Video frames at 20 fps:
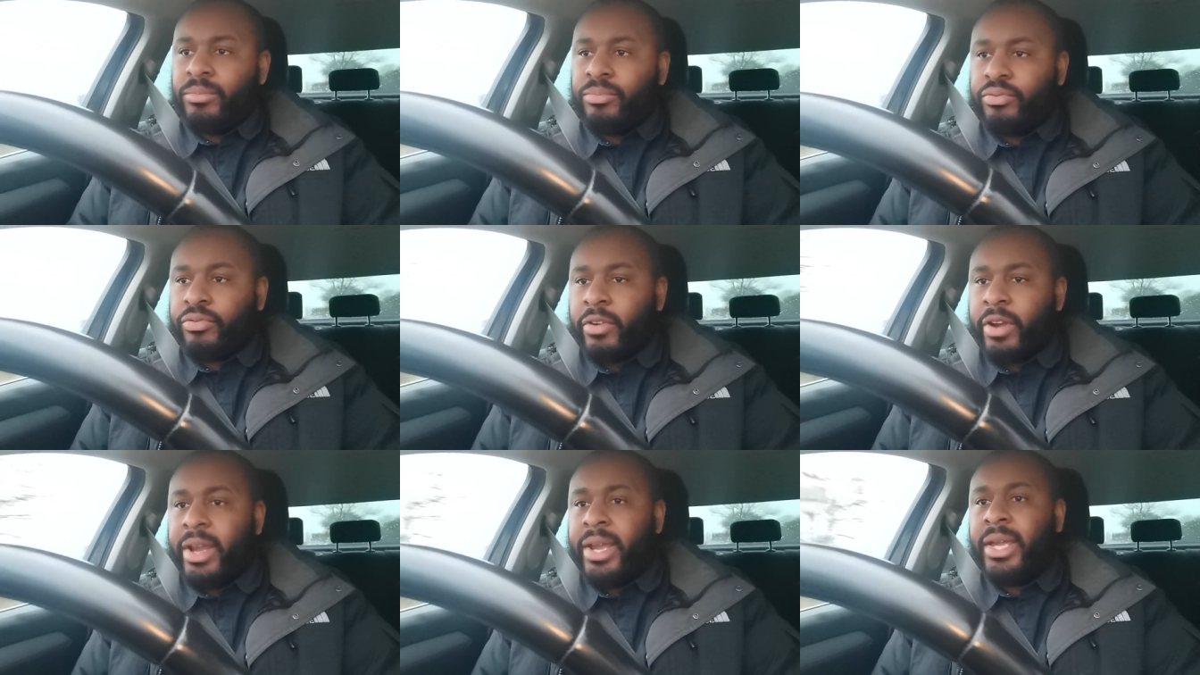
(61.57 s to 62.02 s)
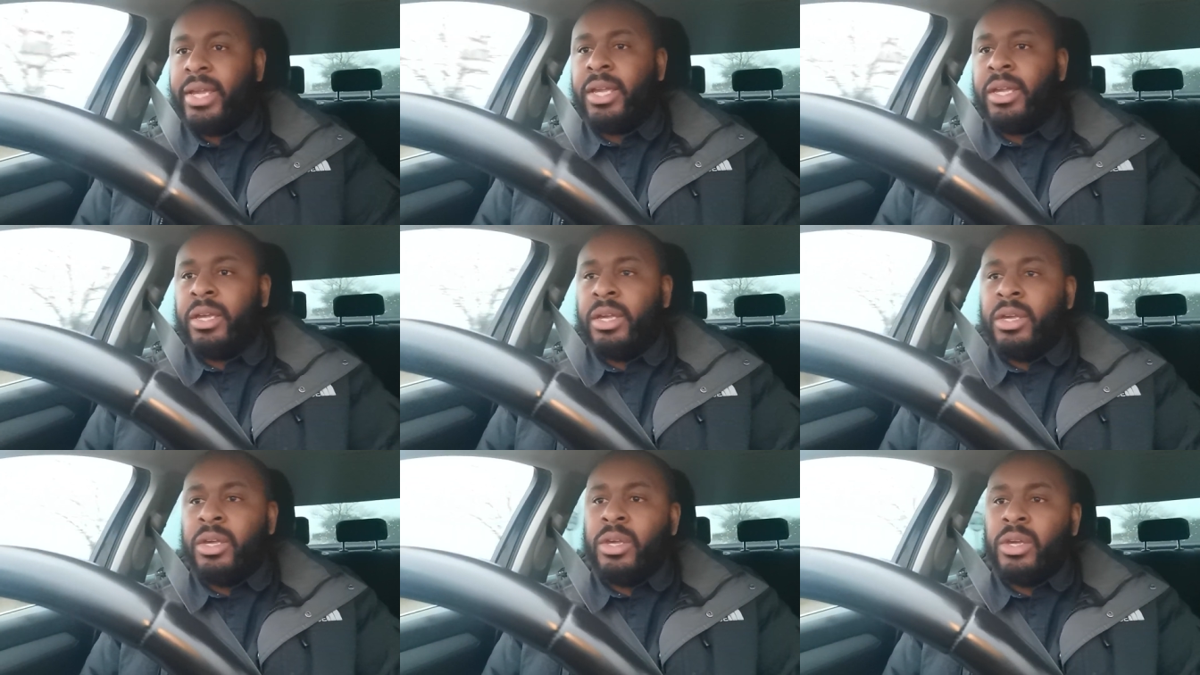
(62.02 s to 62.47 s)
Pray
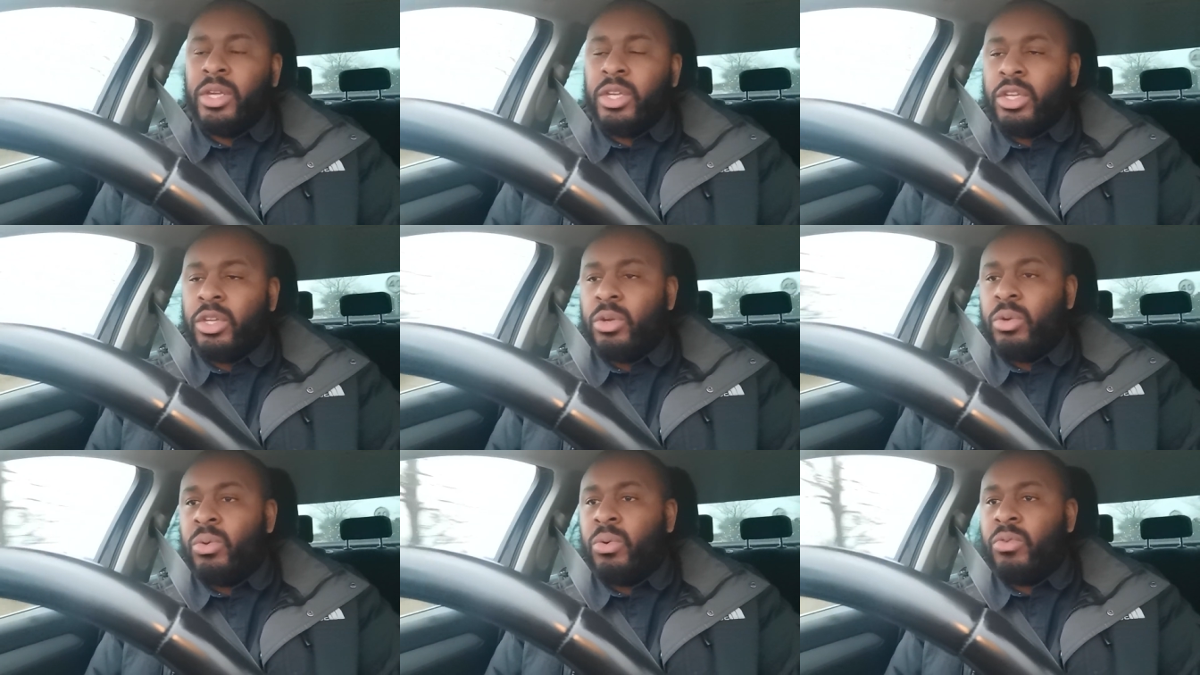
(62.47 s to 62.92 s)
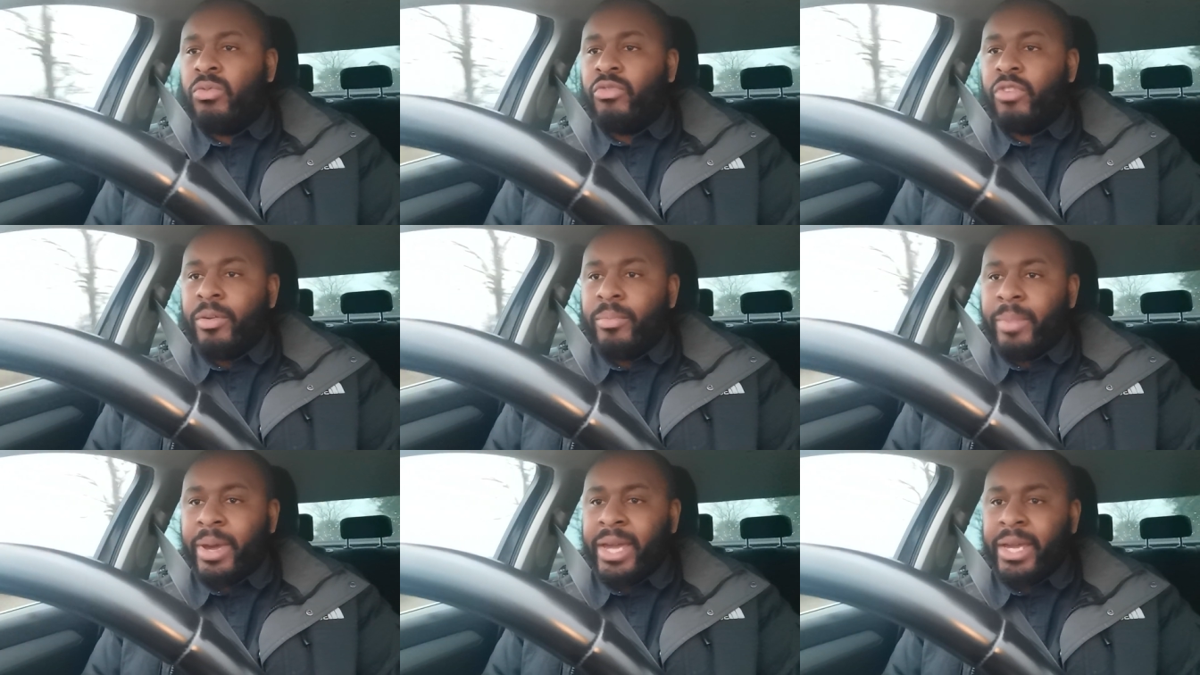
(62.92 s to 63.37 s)
you
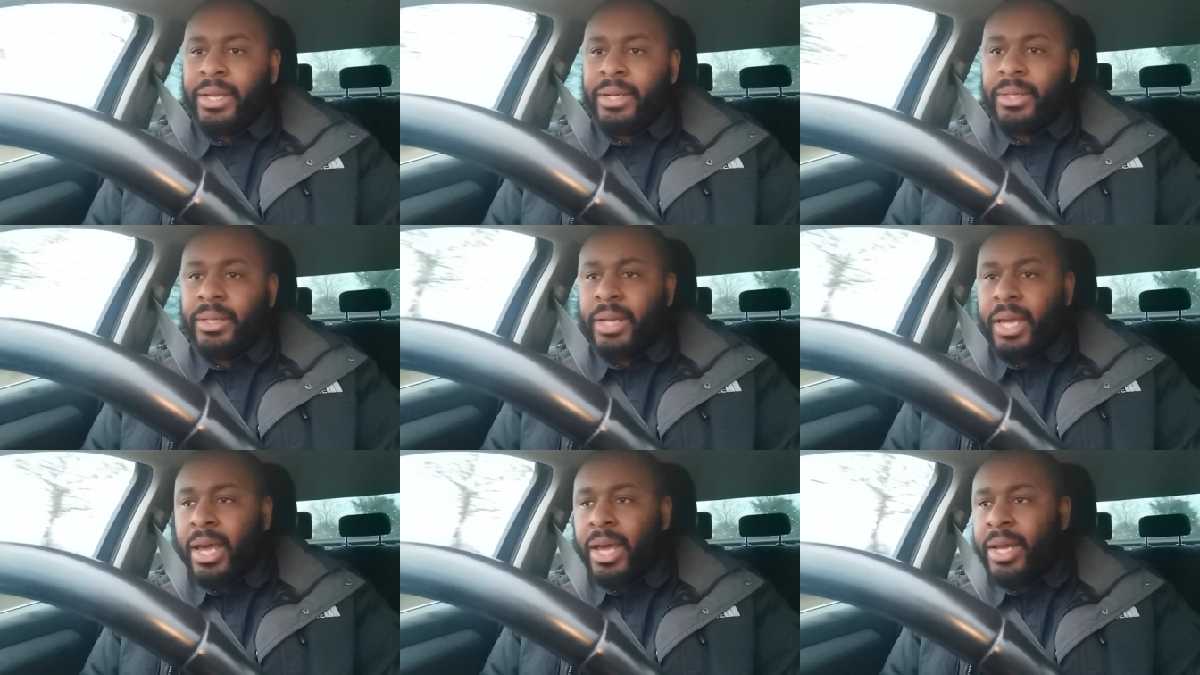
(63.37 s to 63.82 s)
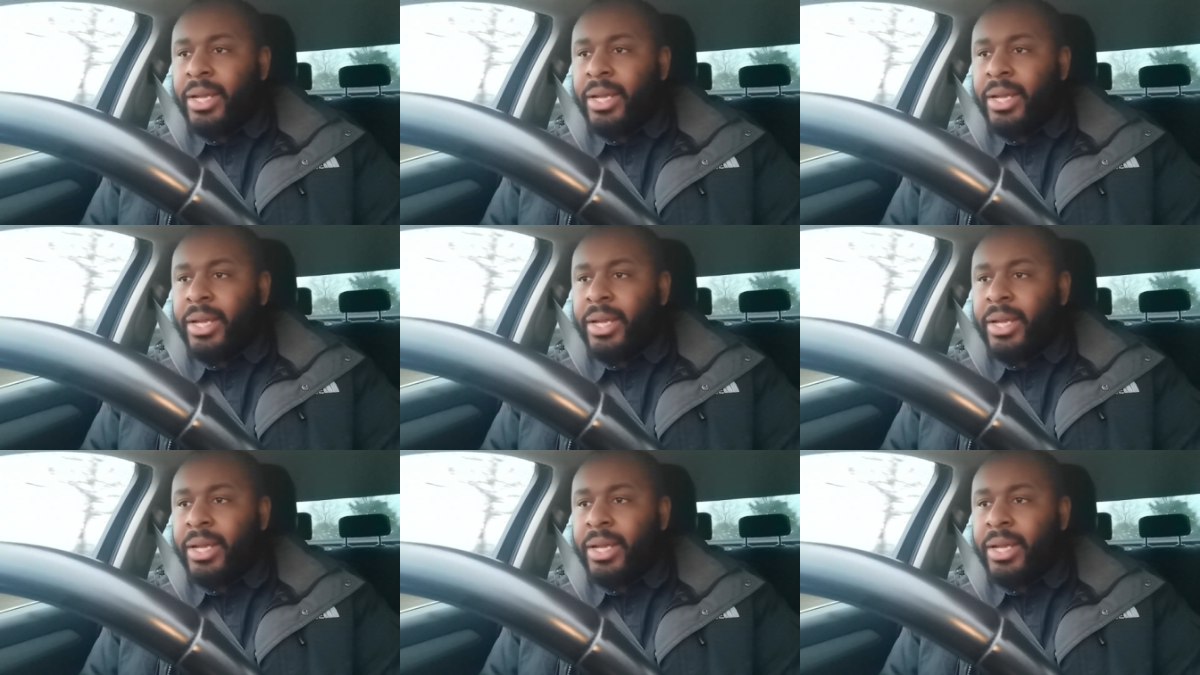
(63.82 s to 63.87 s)
remain.